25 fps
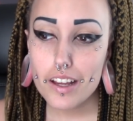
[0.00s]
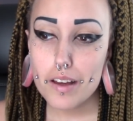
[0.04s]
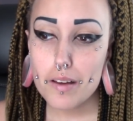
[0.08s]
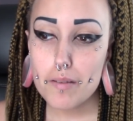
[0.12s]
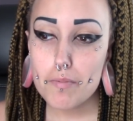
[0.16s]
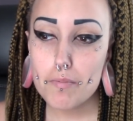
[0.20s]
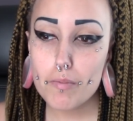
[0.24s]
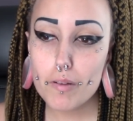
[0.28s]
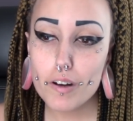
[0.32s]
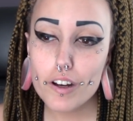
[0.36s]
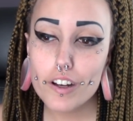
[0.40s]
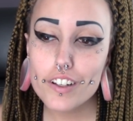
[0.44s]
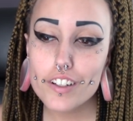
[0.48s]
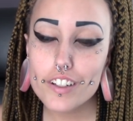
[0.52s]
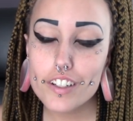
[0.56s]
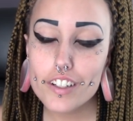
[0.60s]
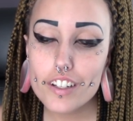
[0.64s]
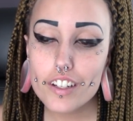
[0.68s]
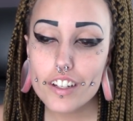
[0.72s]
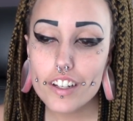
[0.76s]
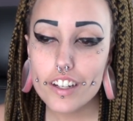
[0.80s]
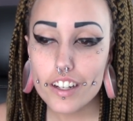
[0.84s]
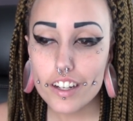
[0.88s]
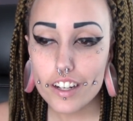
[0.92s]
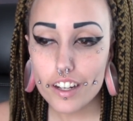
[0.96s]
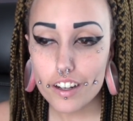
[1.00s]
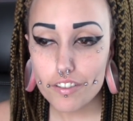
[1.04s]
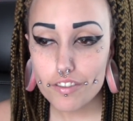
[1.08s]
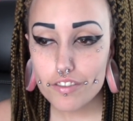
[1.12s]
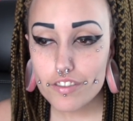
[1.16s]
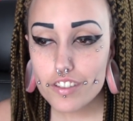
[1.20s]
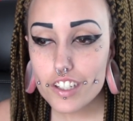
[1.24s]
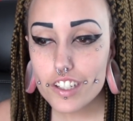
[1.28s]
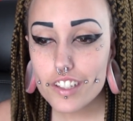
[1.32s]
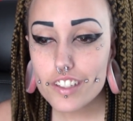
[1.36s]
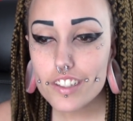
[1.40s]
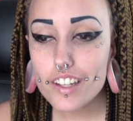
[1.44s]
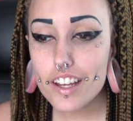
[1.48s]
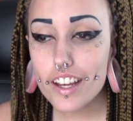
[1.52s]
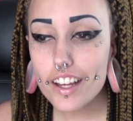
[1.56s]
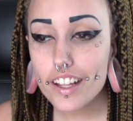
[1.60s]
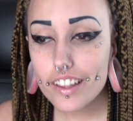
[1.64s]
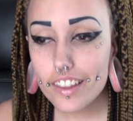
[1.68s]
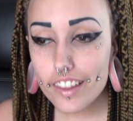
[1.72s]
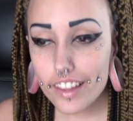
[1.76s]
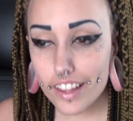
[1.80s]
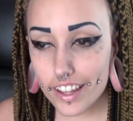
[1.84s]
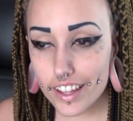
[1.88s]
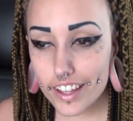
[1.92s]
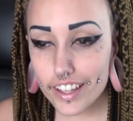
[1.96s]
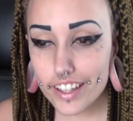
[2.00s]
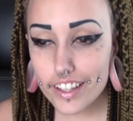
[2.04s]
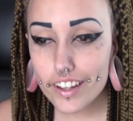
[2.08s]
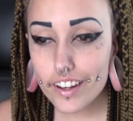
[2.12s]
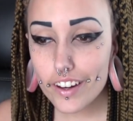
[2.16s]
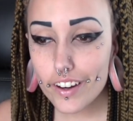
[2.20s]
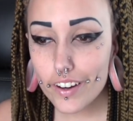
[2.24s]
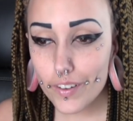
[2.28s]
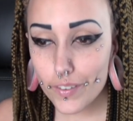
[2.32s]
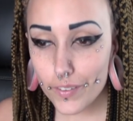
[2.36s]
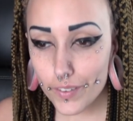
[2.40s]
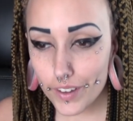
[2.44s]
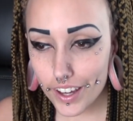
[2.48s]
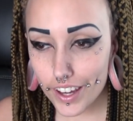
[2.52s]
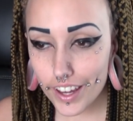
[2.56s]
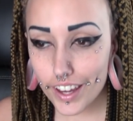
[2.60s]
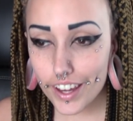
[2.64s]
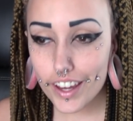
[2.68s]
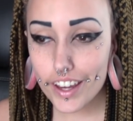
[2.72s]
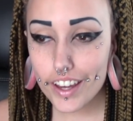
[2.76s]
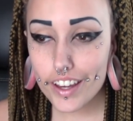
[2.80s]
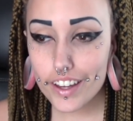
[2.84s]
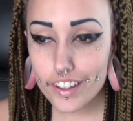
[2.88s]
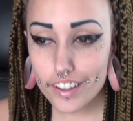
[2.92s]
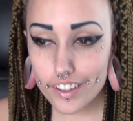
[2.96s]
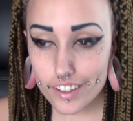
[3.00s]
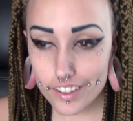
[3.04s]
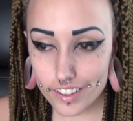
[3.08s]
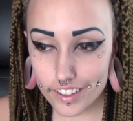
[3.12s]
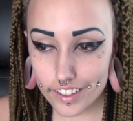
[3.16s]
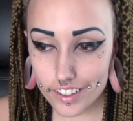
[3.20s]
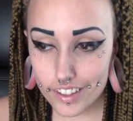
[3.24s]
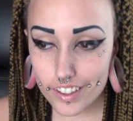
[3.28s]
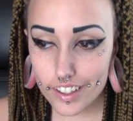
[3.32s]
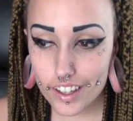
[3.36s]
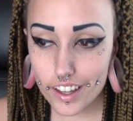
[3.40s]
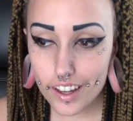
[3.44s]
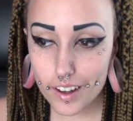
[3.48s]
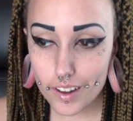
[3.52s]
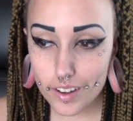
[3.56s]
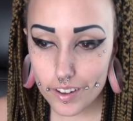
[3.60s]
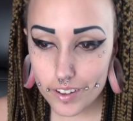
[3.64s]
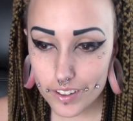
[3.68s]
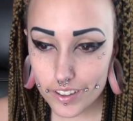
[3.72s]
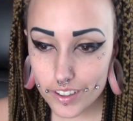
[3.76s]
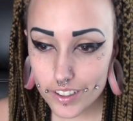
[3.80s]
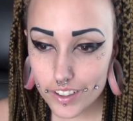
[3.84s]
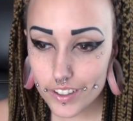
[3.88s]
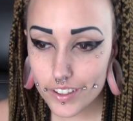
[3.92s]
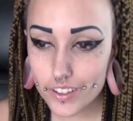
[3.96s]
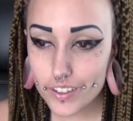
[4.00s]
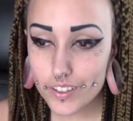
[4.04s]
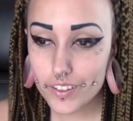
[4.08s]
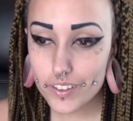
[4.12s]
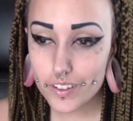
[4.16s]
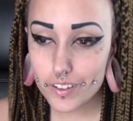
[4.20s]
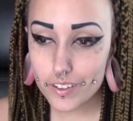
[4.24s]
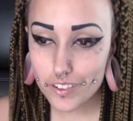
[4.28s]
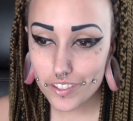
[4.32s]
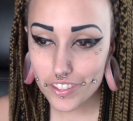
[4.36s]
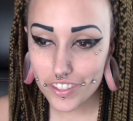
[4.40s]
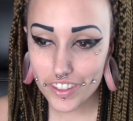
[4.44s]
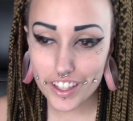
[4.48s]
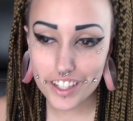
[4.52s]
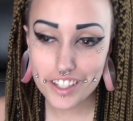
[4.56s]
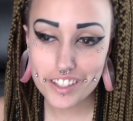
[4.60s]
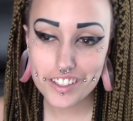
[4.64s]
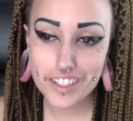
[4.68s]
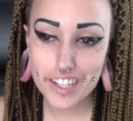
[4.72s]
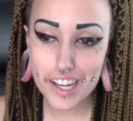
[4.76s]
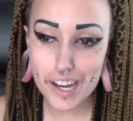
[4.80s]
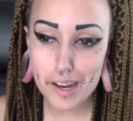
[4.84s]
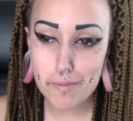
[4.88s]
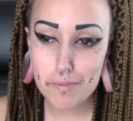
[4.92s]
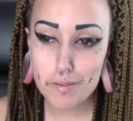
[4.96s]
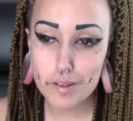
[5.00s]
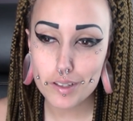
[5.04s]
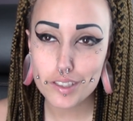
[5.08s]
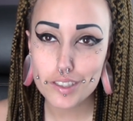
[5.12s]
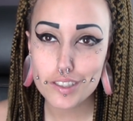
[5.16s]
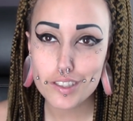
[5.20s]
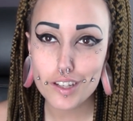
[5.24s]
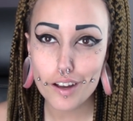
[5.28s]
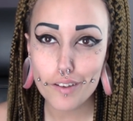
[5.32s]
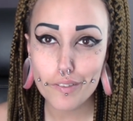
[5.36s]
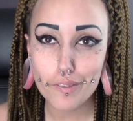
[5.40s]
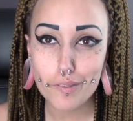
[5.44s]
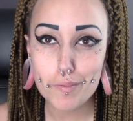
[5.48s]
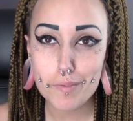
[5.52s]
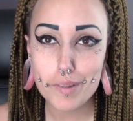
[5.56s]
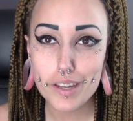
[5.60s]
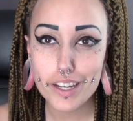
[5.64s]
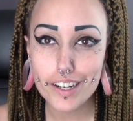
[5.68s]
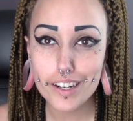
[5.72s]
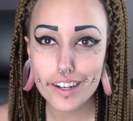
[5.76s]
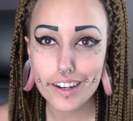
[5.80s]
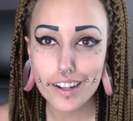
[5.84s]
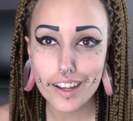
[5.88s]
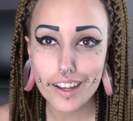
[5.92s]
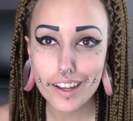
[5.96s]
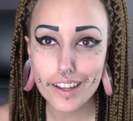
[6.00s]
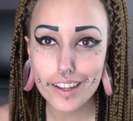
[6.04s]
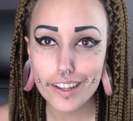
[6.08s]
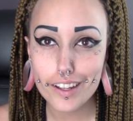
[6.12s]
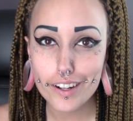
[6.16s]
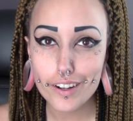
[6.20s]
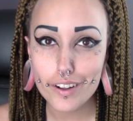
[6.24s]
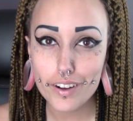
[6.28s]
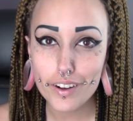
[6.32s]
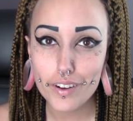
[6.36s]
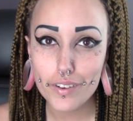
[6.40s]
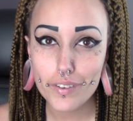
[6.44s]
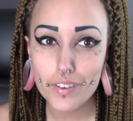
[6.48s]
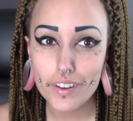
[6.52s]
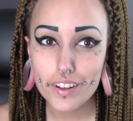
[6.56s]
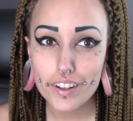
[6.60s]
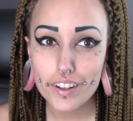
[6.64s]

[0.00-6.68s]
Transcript: but enough to say like, okay, yeah, you know, this got pissed off at me today, you know,